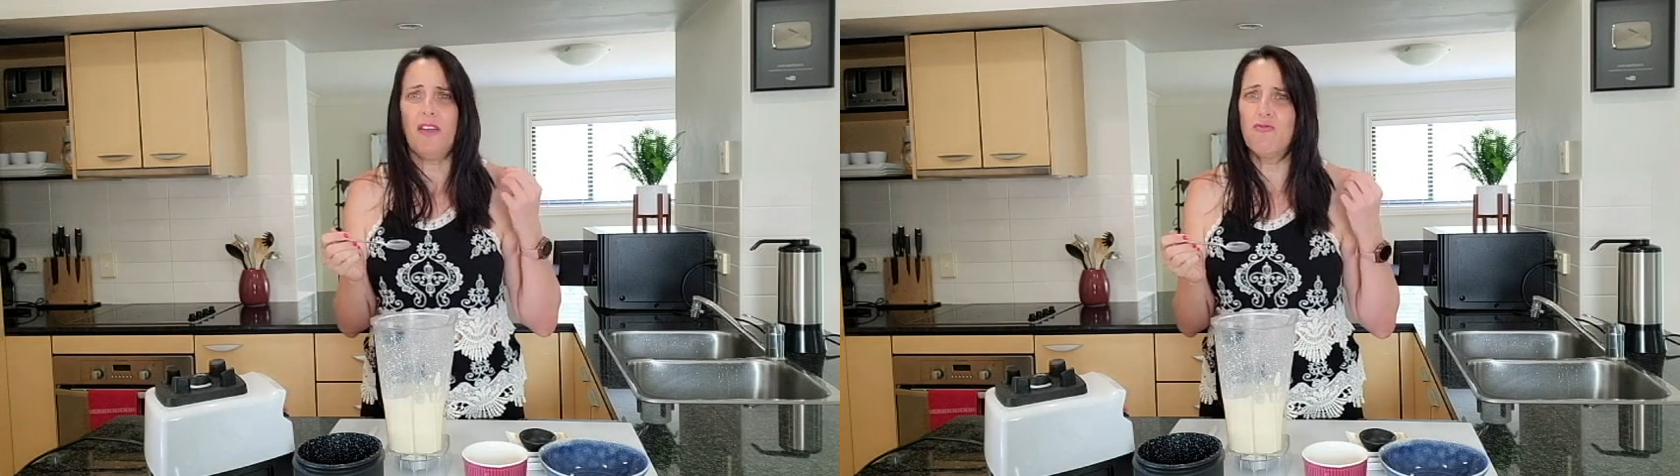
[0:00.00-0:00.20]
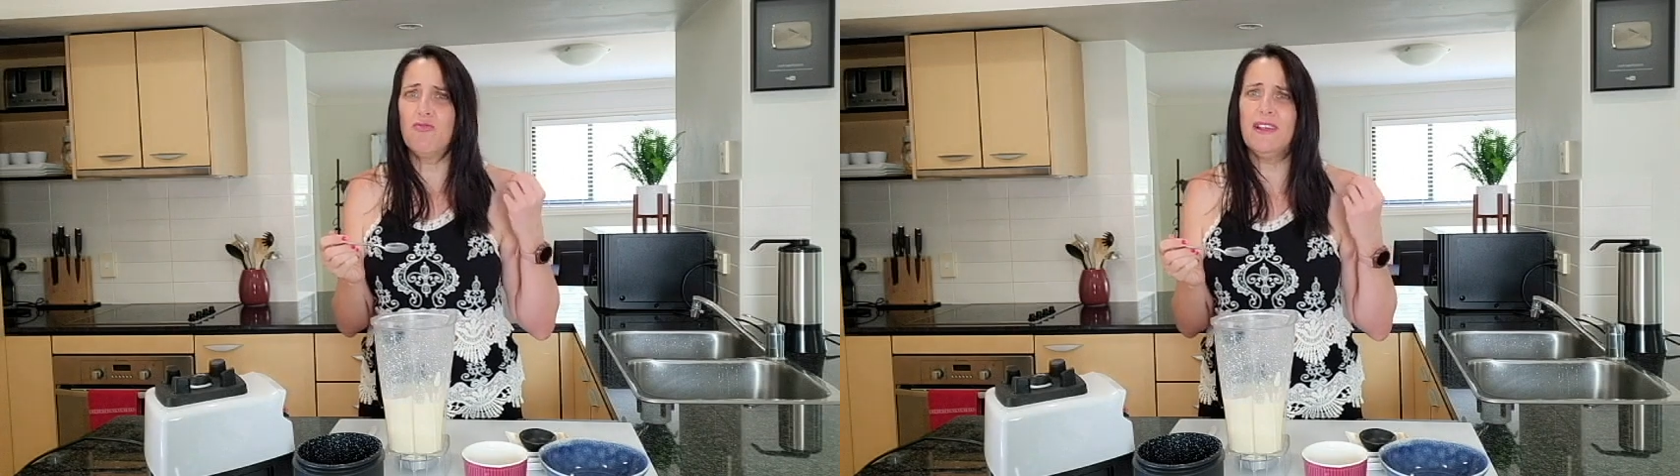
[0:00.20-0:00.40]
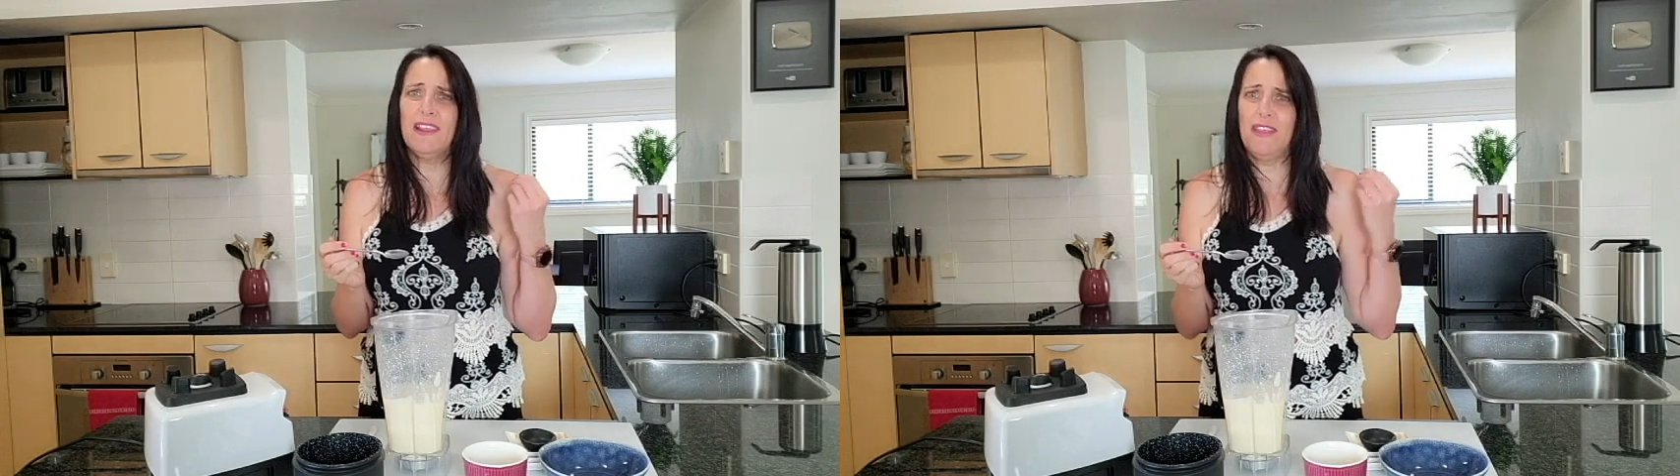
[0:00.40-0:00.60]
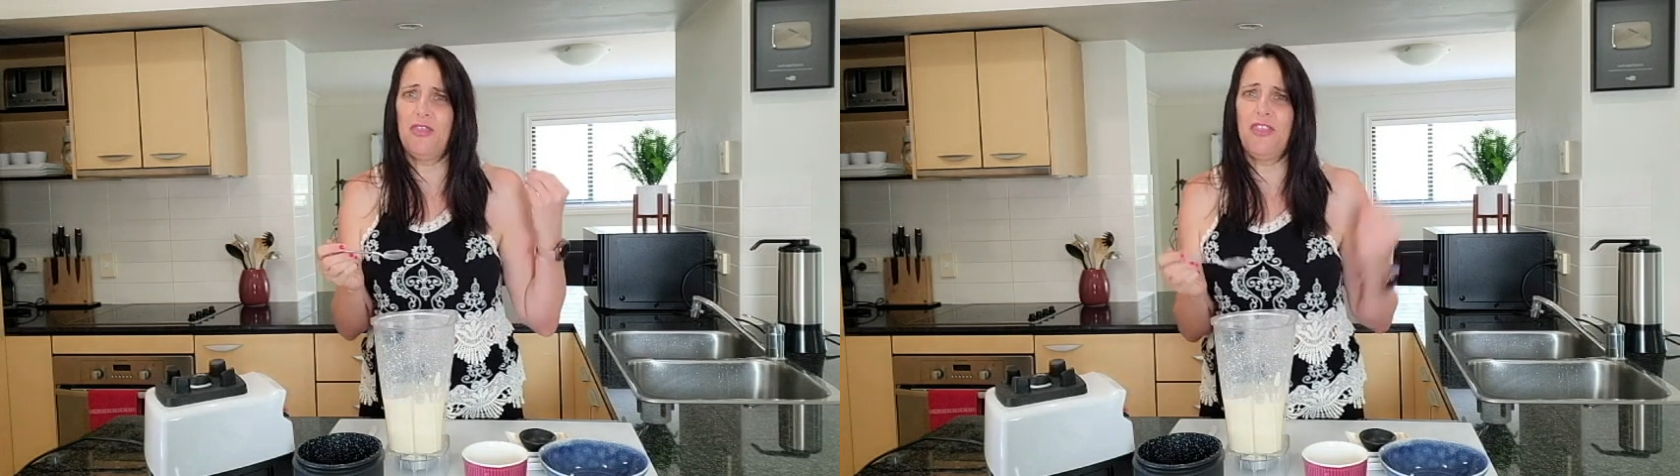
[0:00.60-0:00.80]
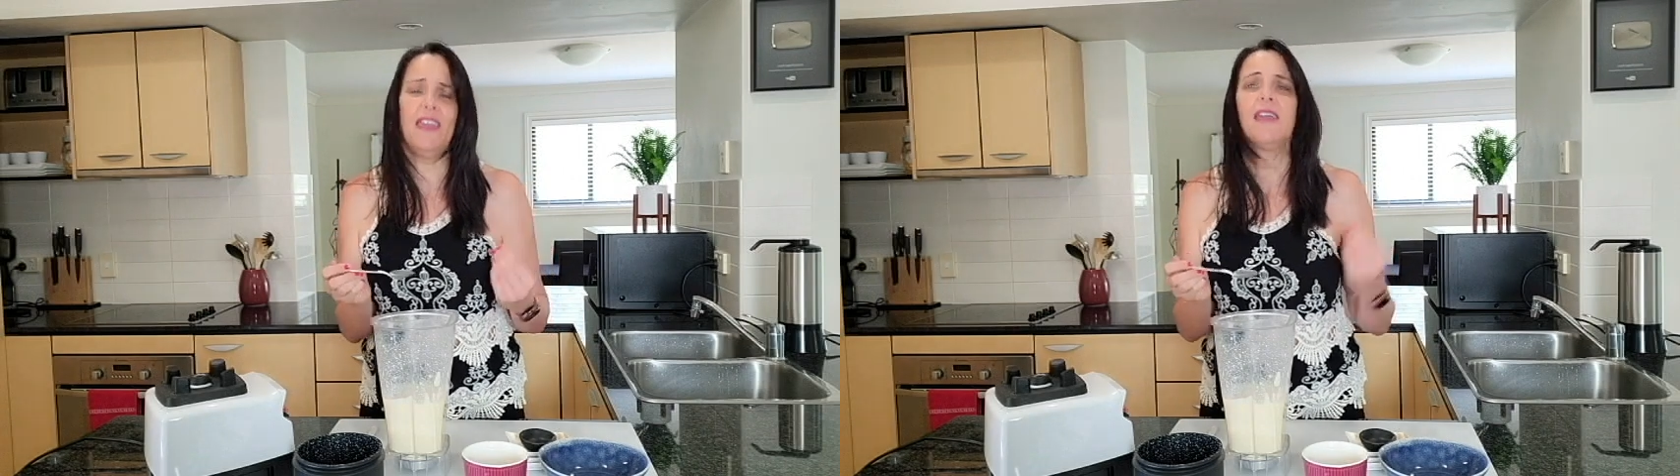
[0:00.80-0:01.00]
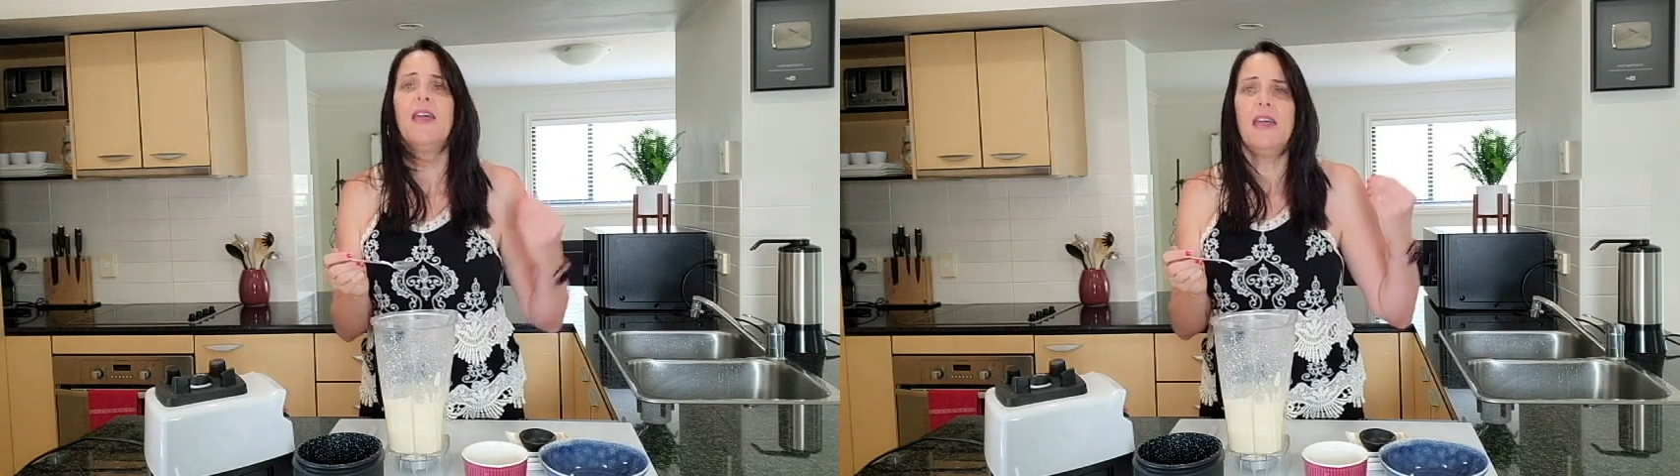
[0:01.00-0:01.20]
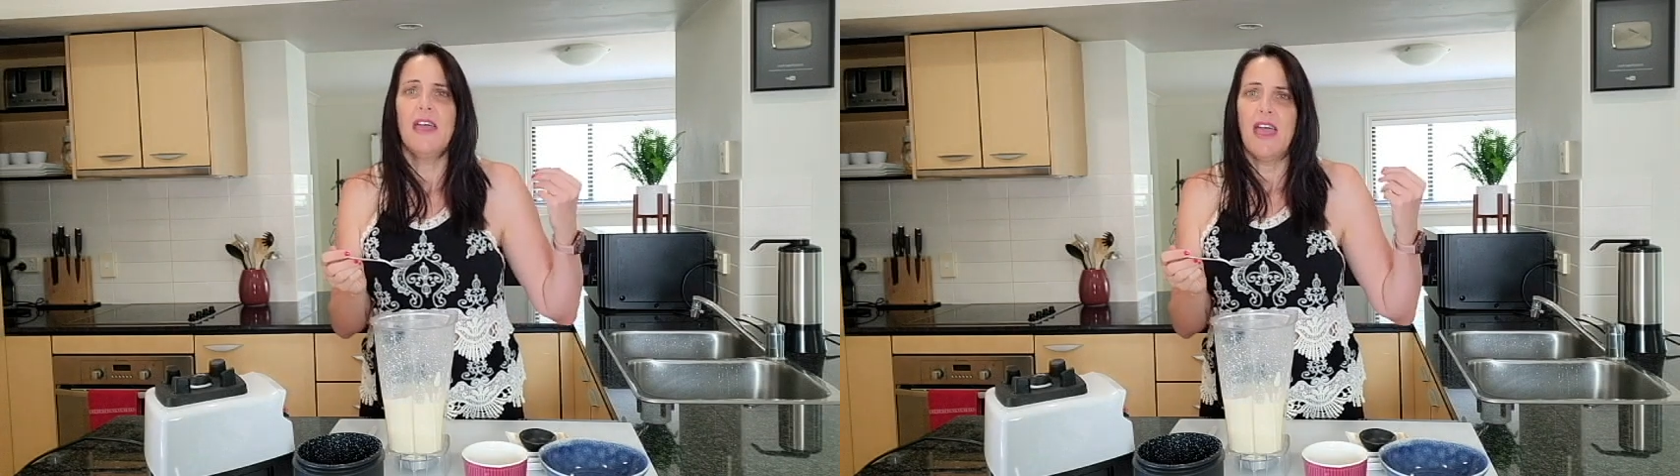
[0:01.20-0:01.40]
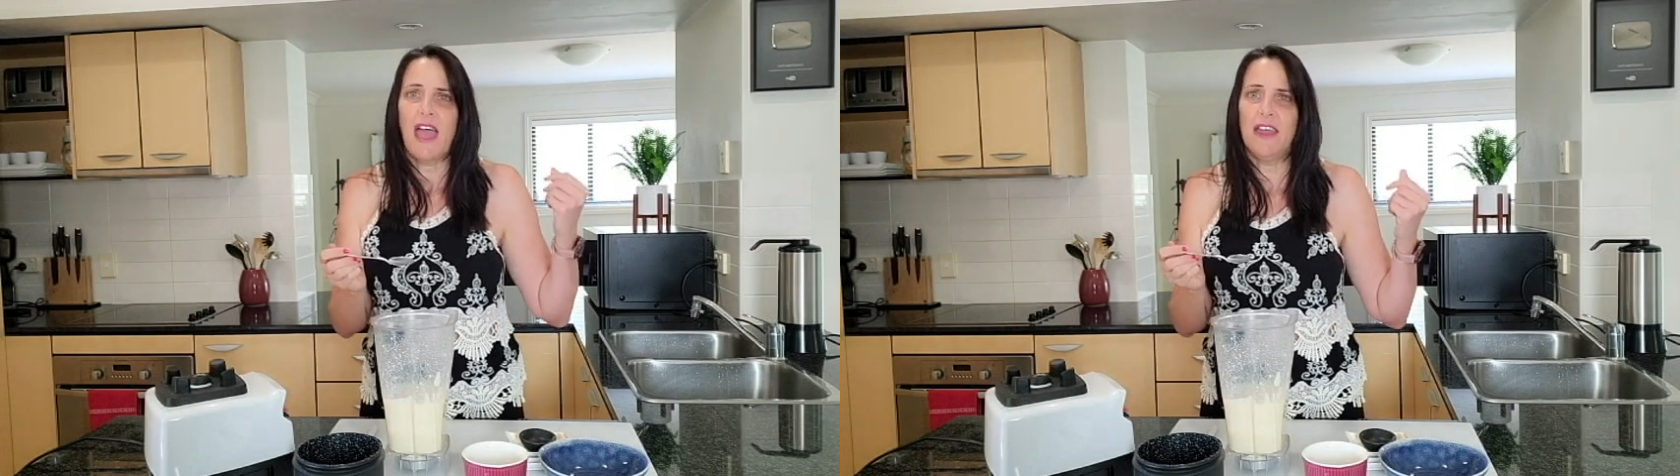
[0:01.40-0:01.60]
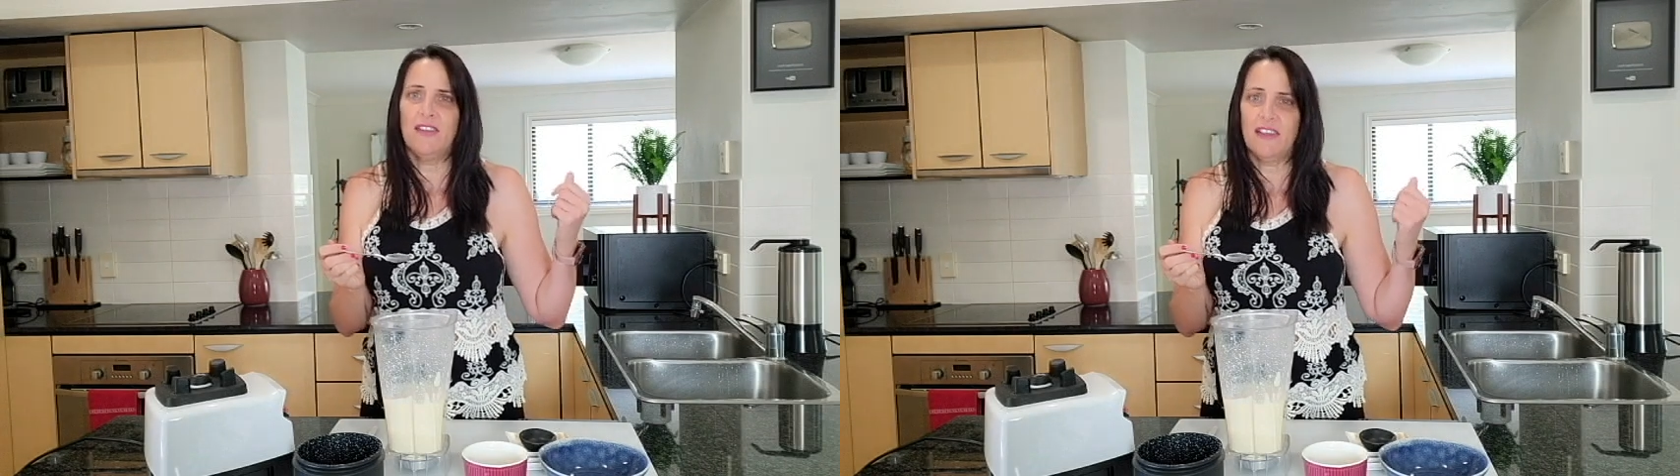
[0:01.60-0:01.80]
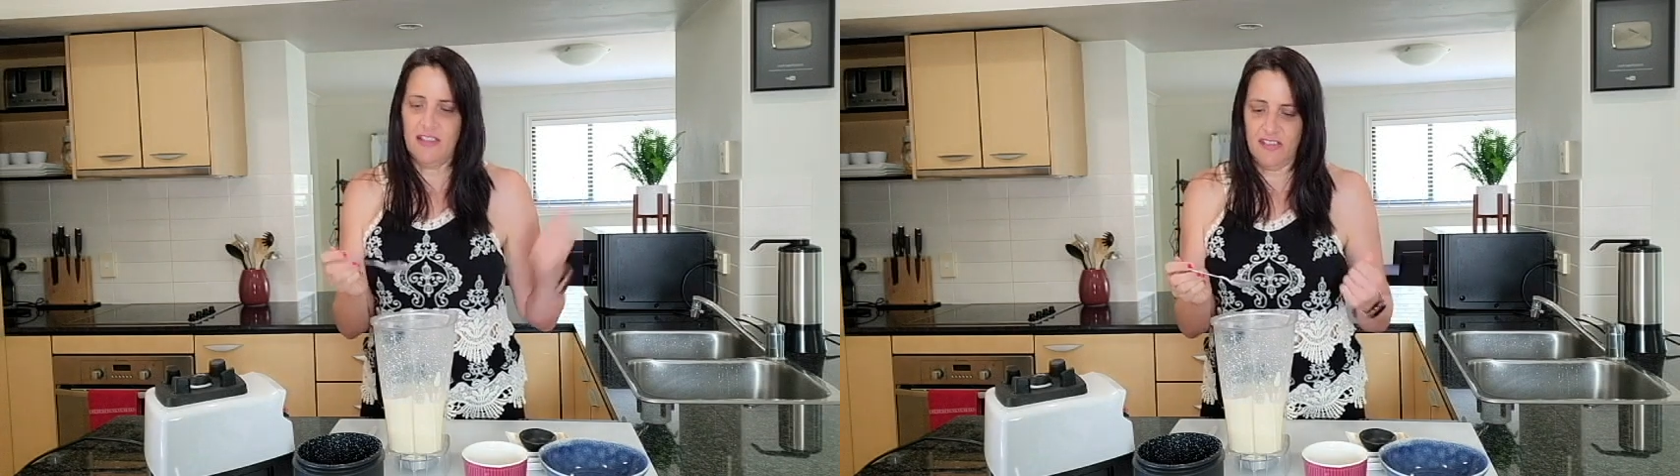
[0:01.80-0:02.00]
really thick and
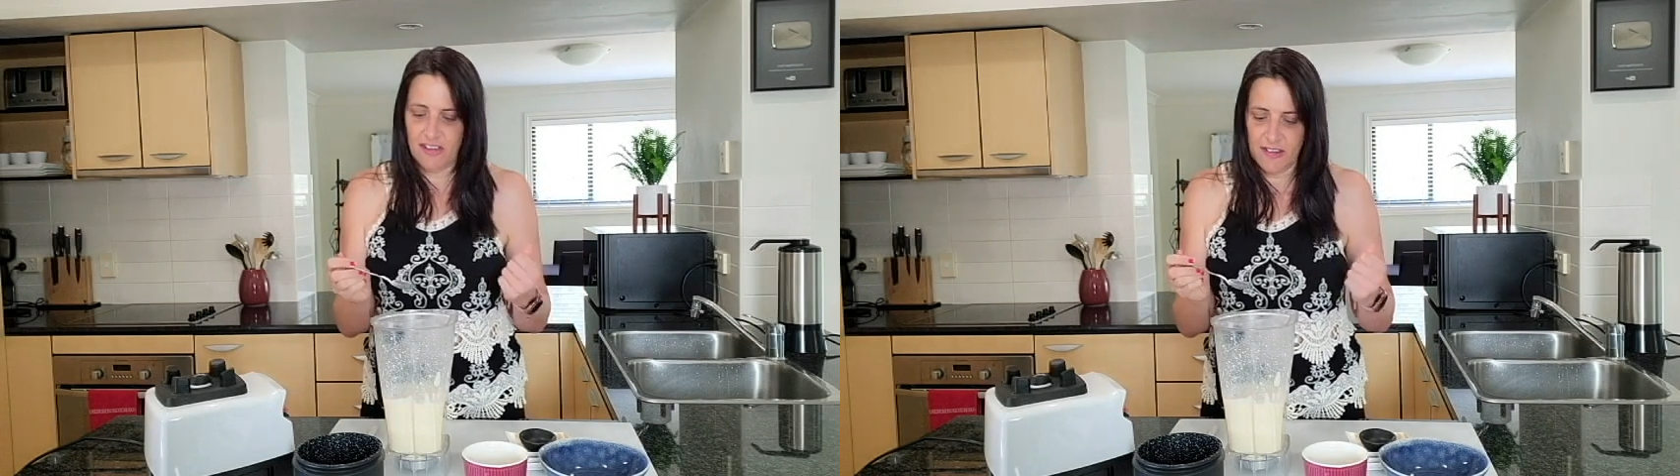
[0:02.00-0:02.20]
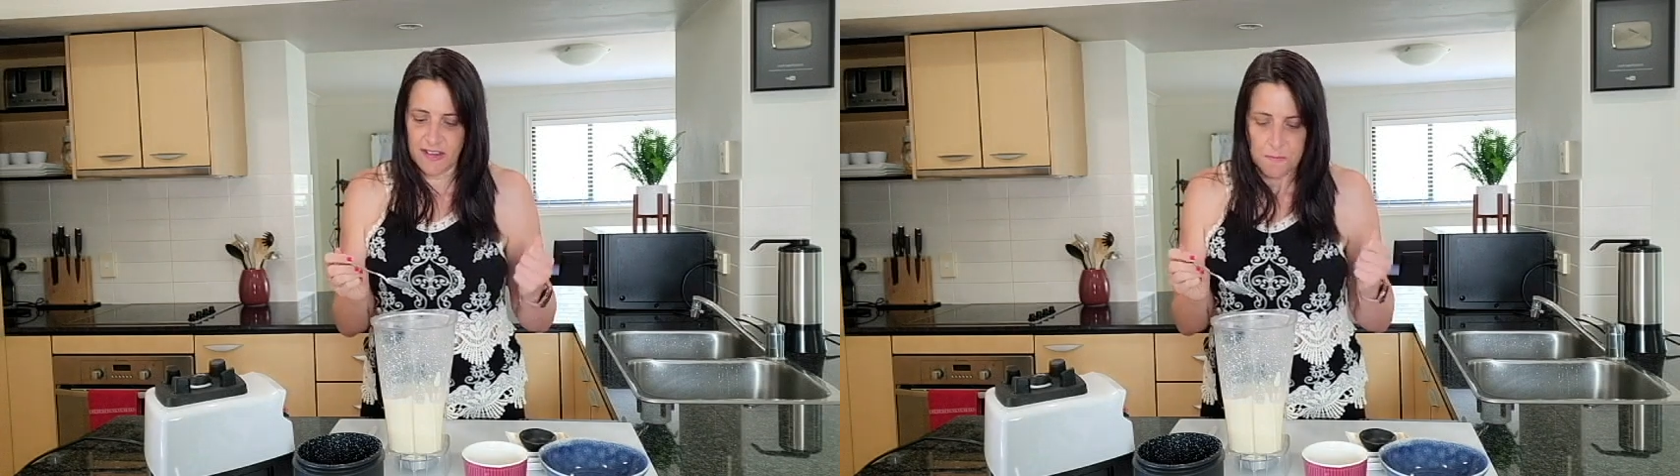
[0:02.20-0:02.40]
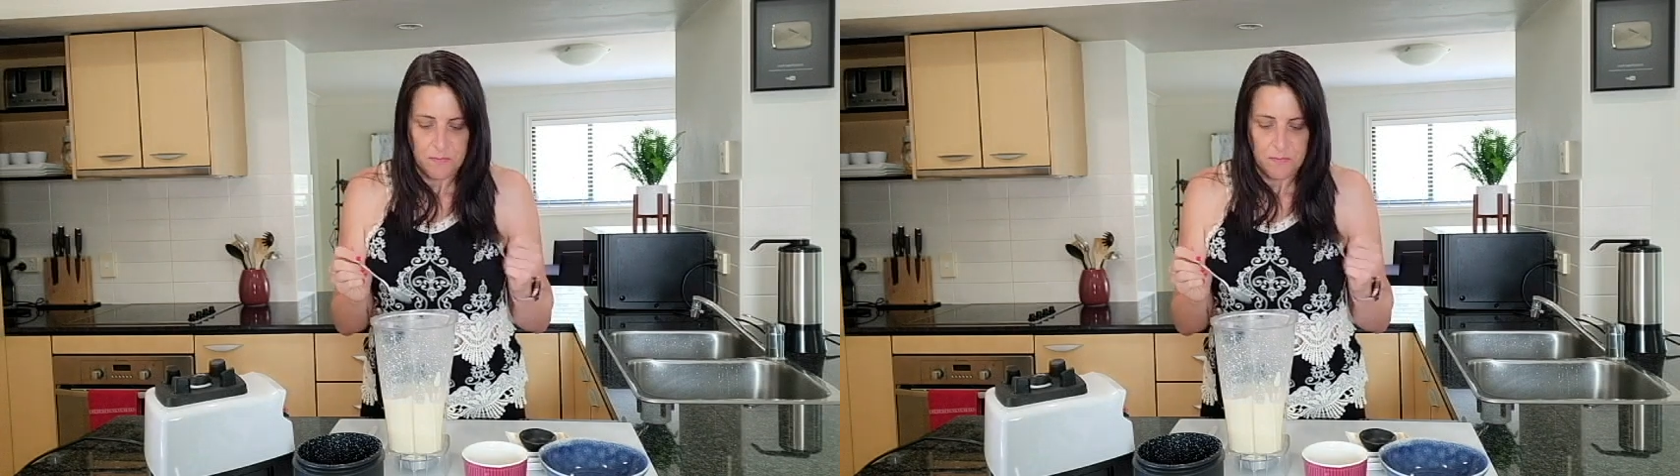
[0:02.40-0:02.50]
delicious,